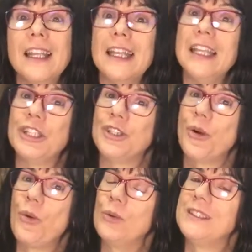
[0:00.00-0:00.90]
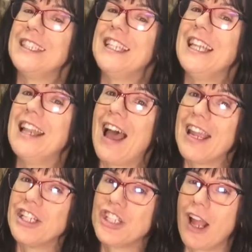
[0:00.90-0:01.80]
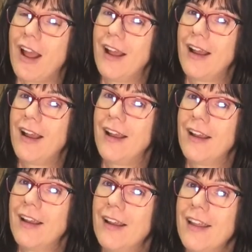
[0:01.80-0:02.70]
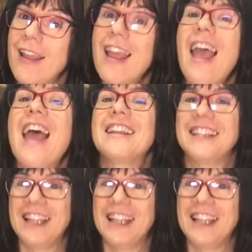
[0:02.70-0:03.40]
He told Elisha. And